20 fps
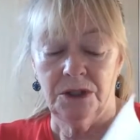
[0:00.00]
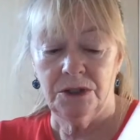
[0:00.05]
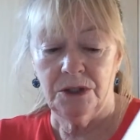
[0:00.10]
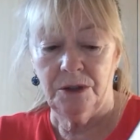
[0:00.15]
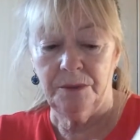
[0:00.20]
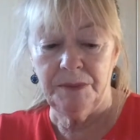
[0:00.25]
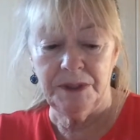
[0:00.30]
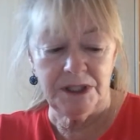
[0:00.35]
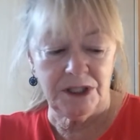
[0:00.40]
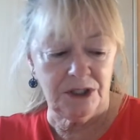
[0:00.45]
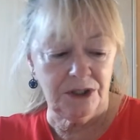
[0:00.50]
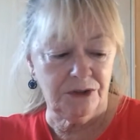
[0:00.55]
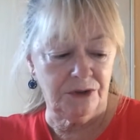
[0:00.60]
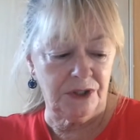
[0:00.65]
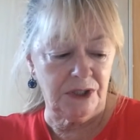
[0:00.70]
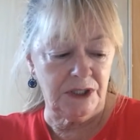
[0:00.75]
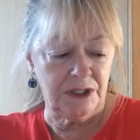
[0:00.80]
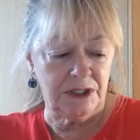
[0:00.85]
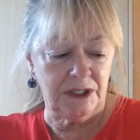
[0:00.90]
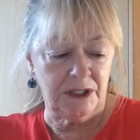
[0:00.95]
So Mr.
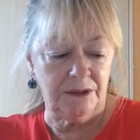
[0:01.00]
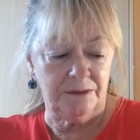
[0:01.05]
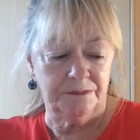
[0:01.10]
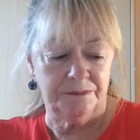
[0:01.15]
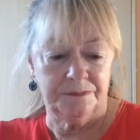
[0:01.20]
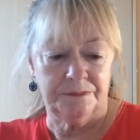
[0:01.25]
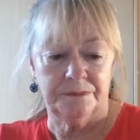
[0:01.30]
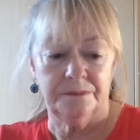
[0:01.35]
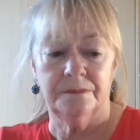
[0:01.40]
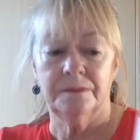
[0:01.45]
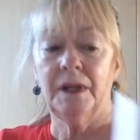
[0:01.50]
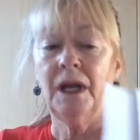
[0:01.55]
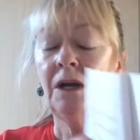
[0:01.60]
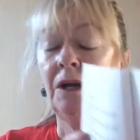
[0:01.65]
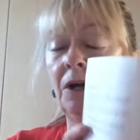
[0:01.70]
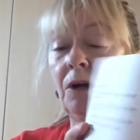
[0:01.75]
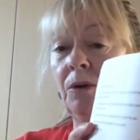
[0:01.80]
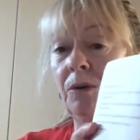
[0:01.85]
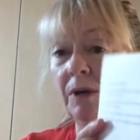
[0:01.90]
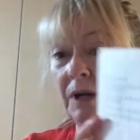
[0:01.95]
Greedy.
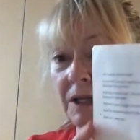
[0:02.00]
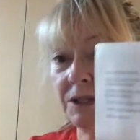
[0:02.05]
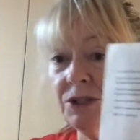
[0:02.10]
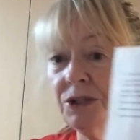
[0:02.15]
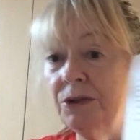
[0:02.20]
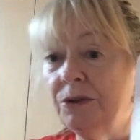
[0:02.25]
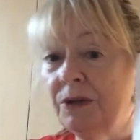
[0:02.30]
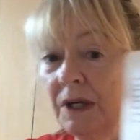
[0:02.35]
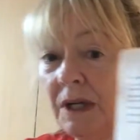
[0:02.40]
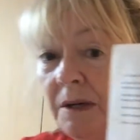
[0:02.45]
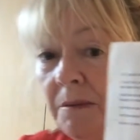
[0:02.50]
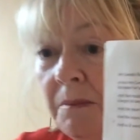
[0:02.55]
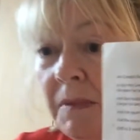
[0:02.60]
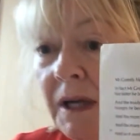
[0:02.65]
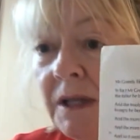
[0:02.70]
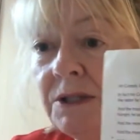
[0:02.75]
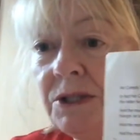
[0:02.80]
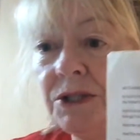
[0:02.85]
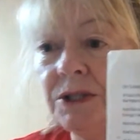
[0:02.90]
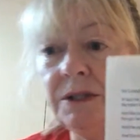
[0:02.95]
Well, as you can
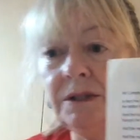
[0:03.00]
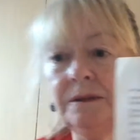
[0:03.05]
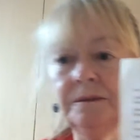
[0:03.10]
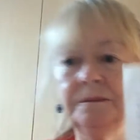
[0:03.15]
imagine,